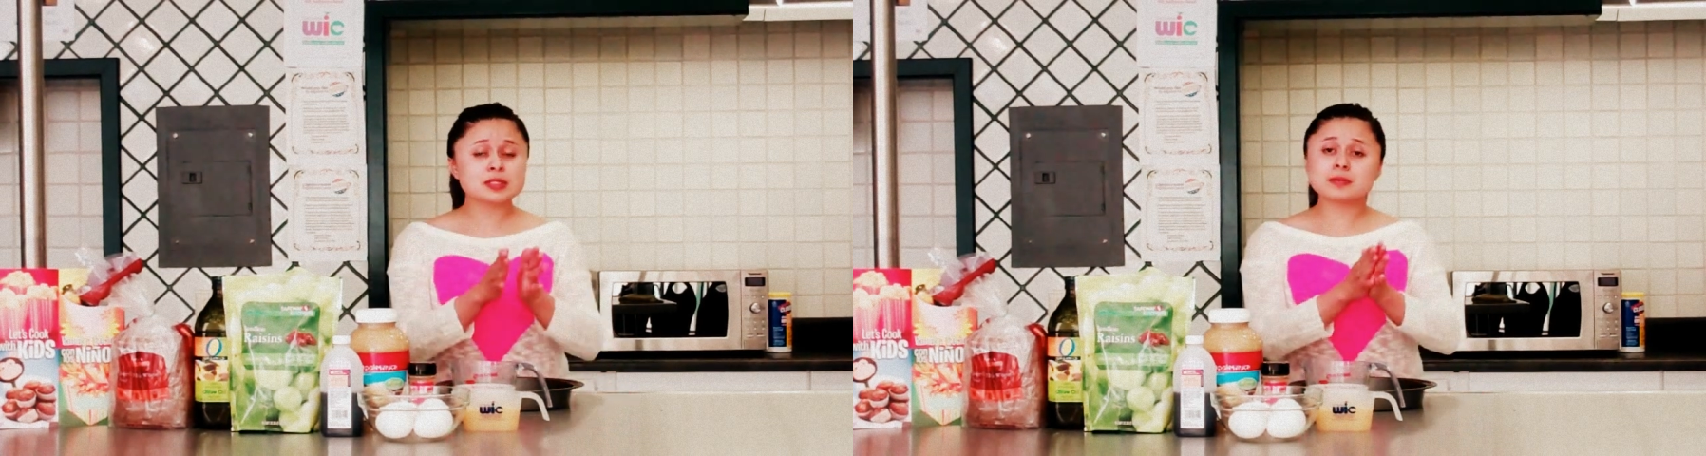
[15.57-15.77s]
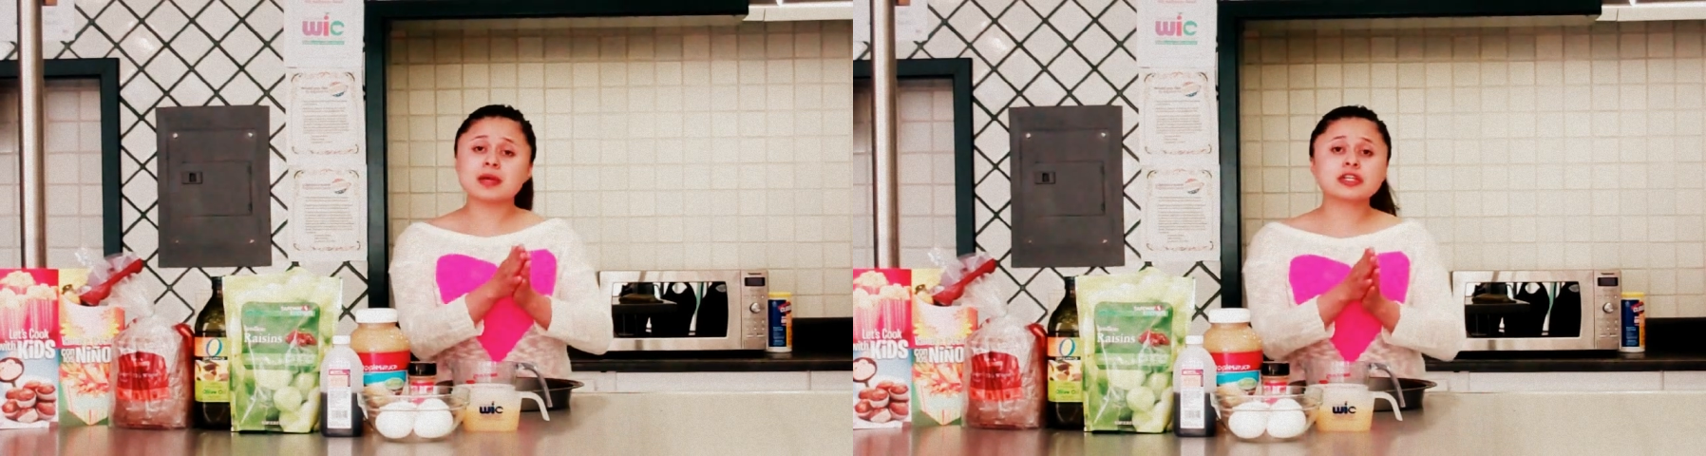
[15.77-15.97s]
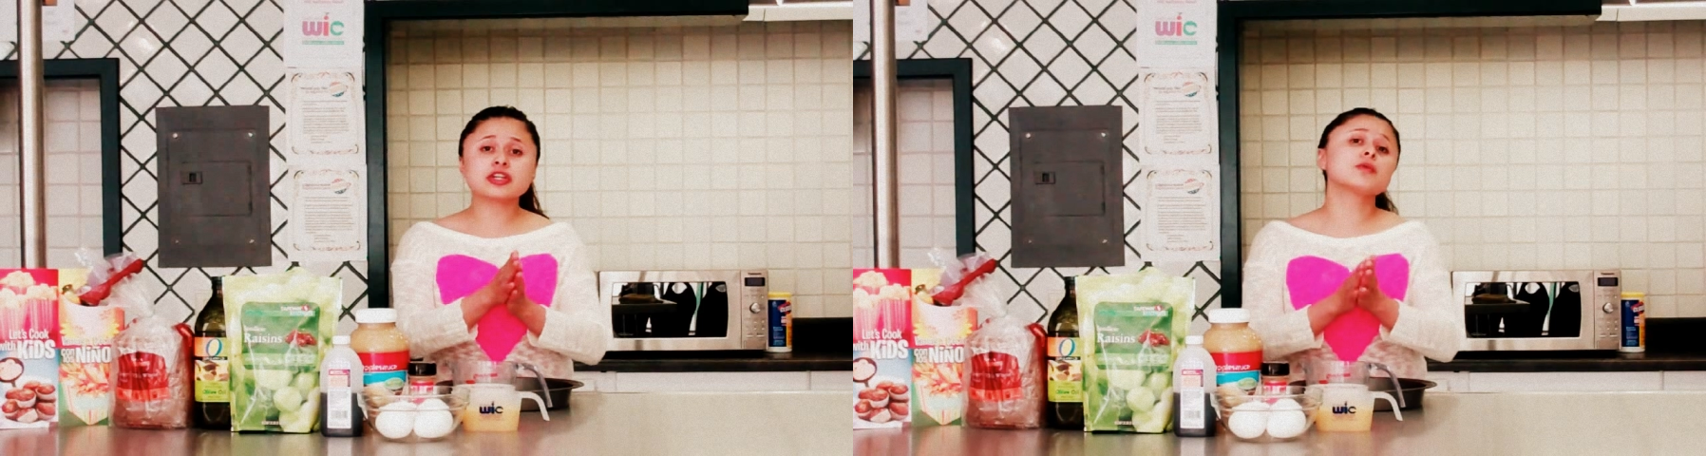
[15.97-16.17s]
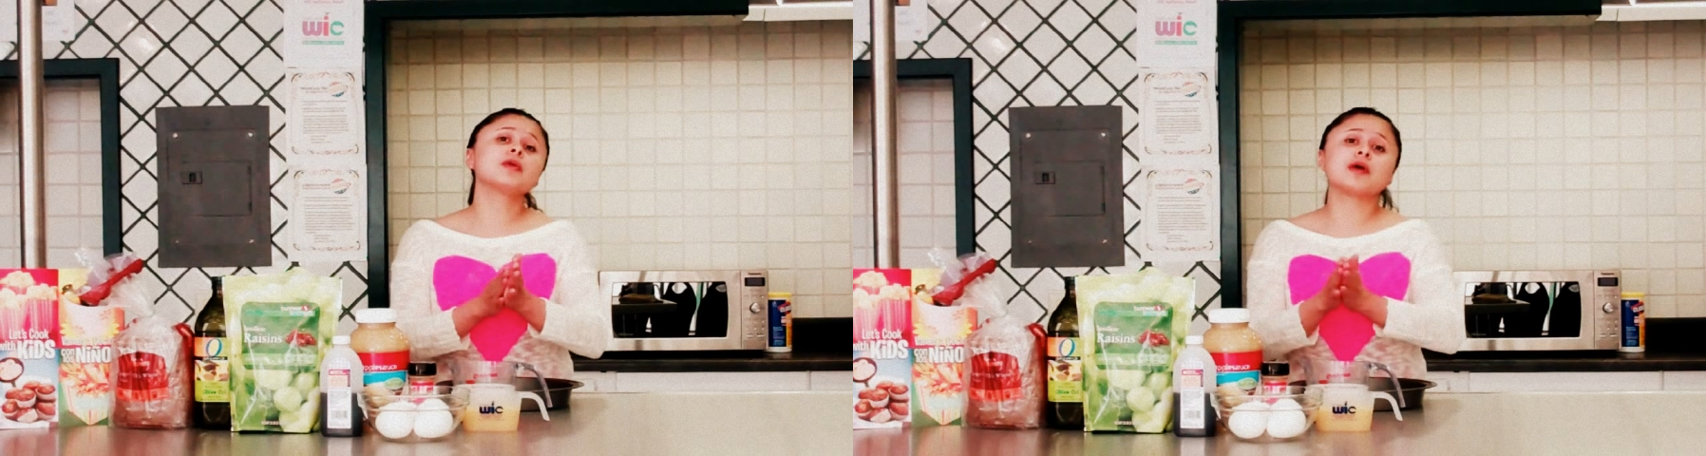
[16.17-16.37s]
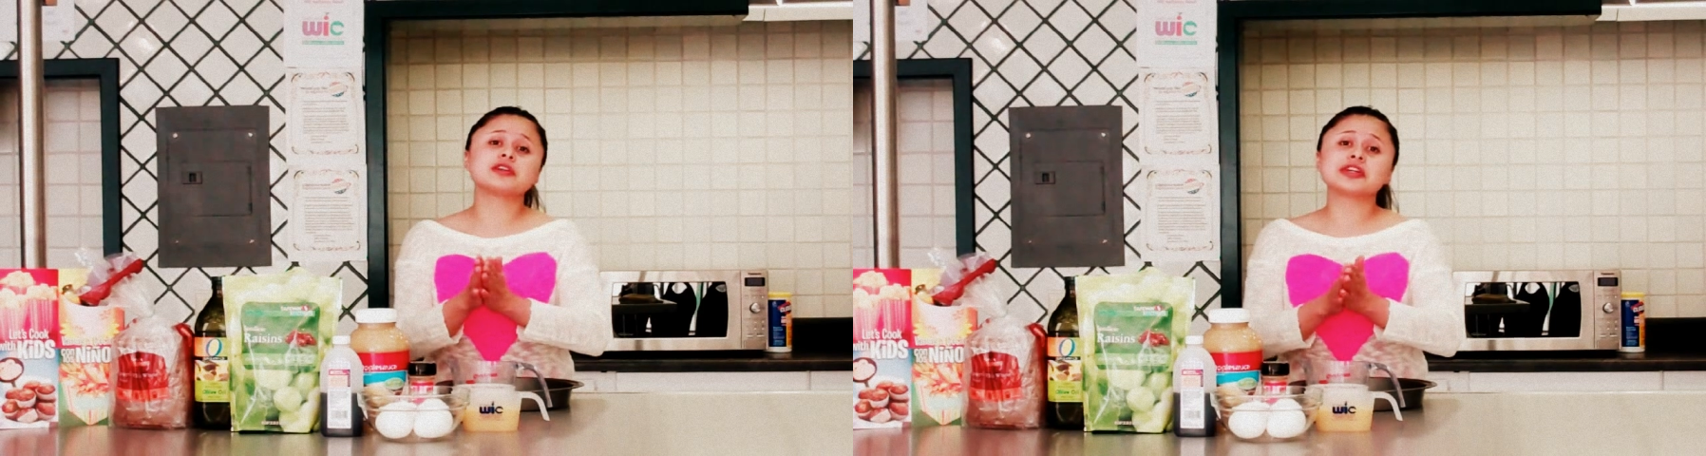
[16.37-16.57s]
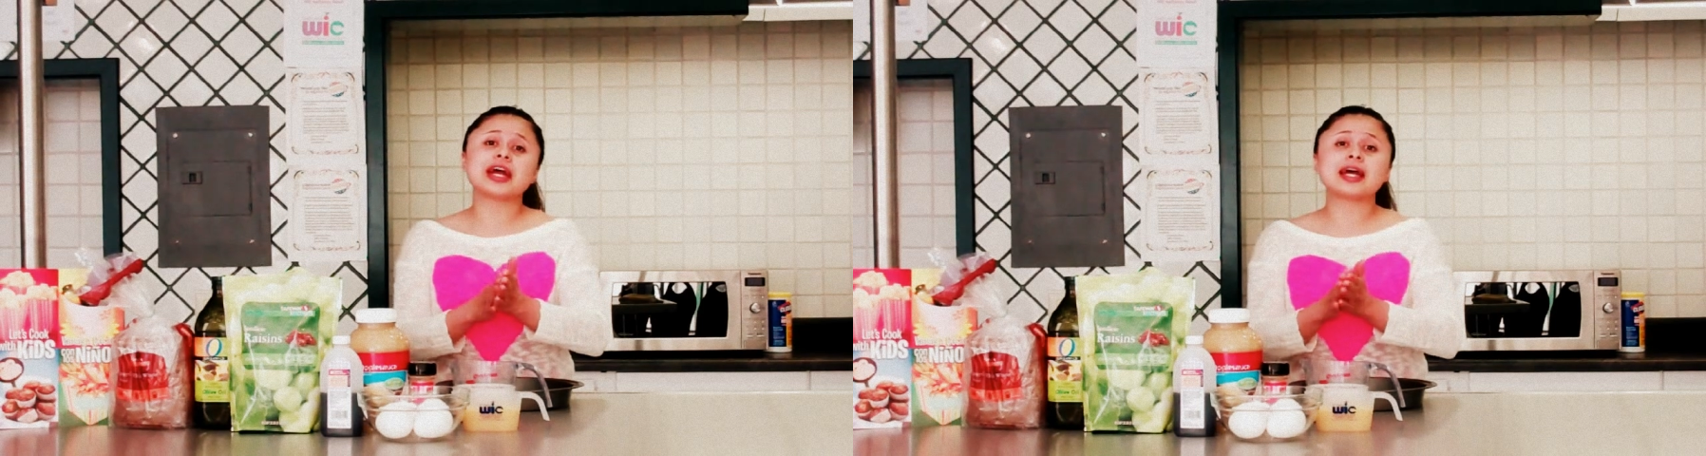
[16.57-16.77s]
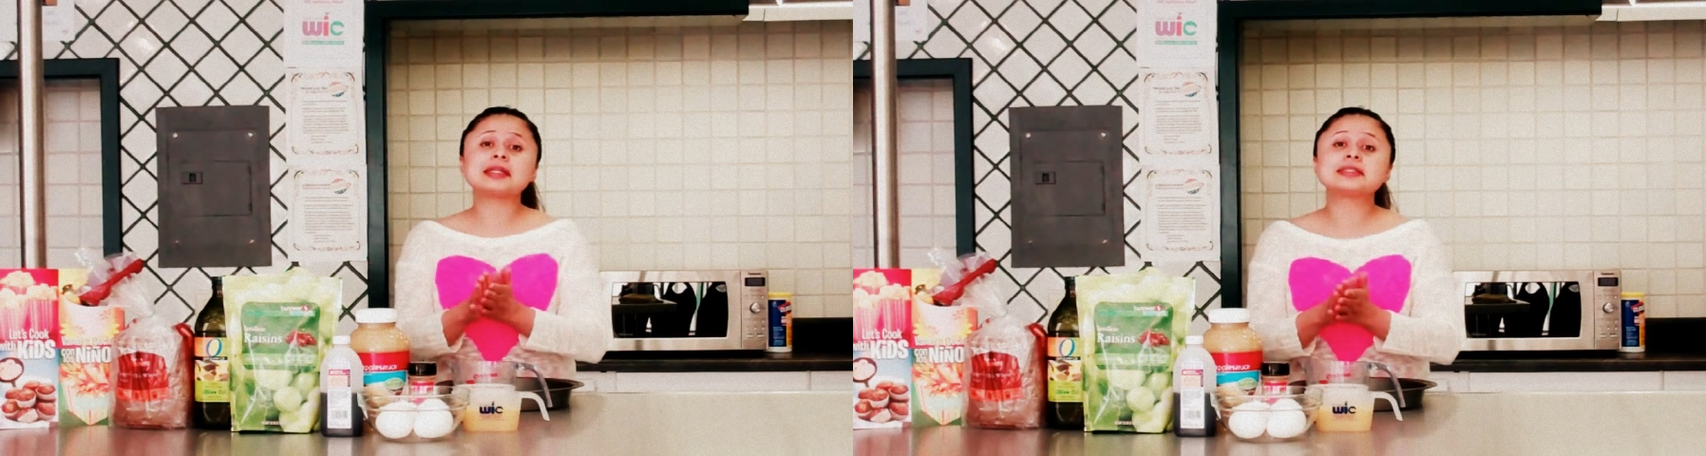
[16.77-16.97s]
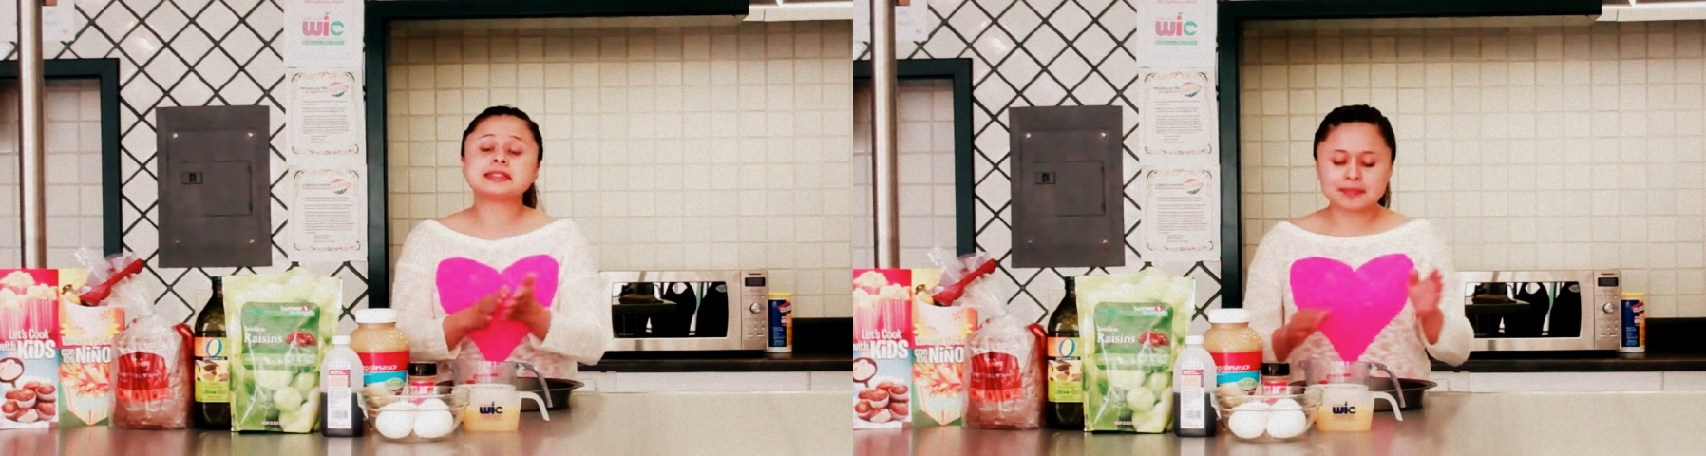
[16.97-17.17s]
is to make sure we wash our
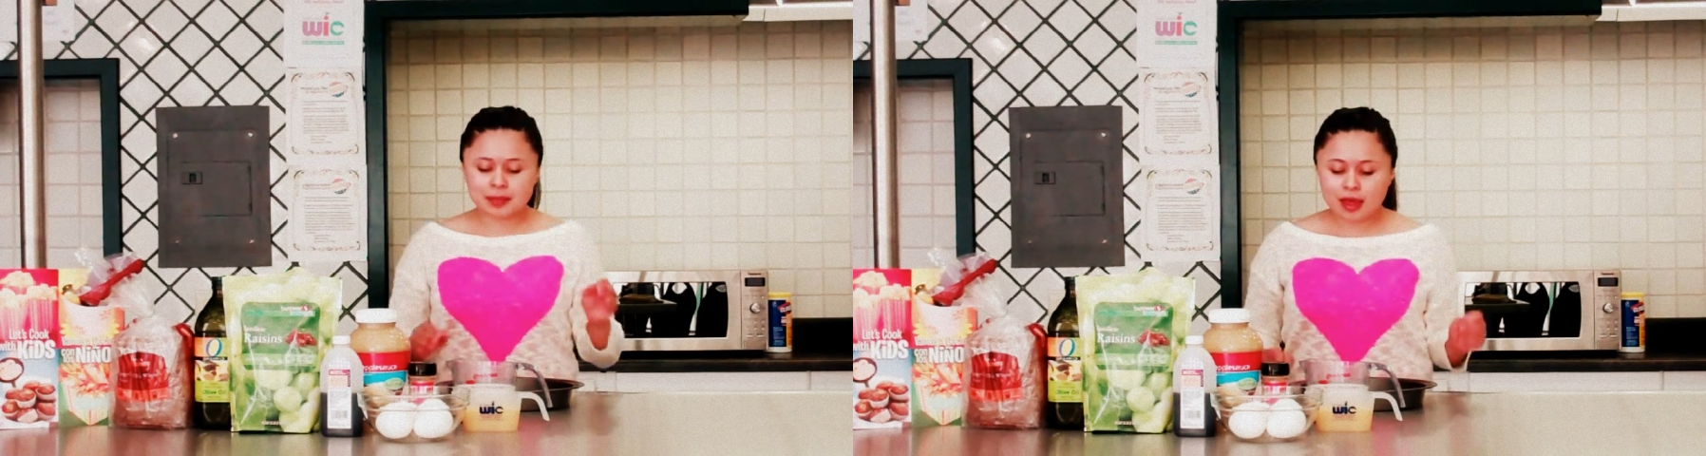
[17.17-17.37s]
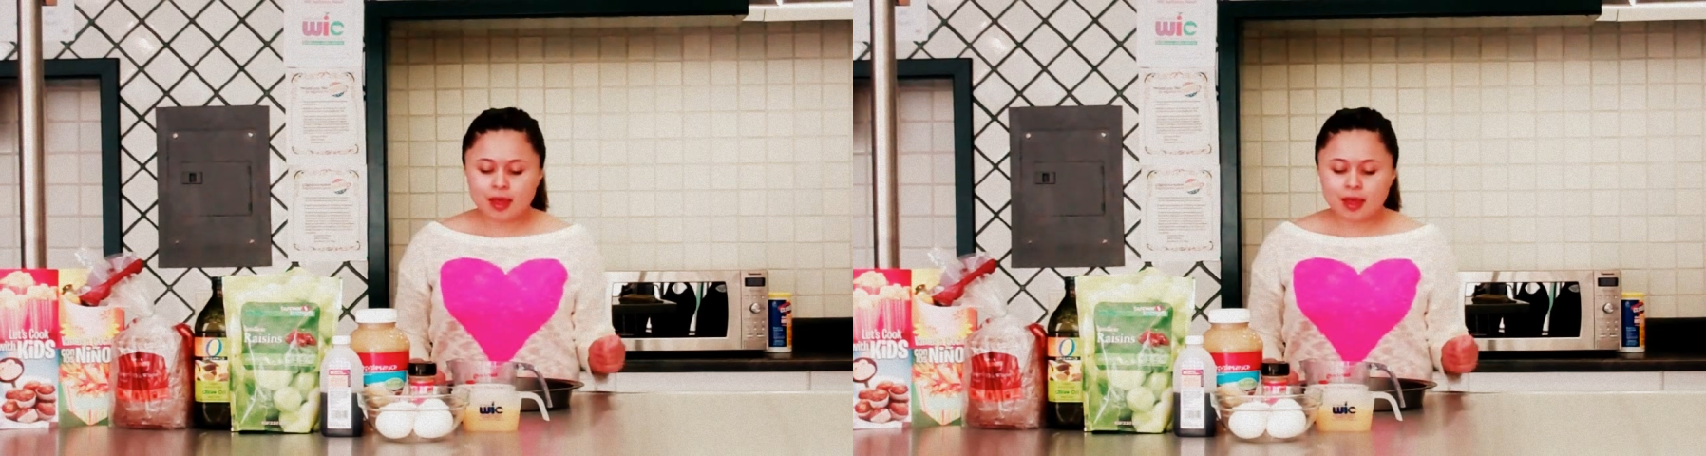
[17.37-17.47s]
hands.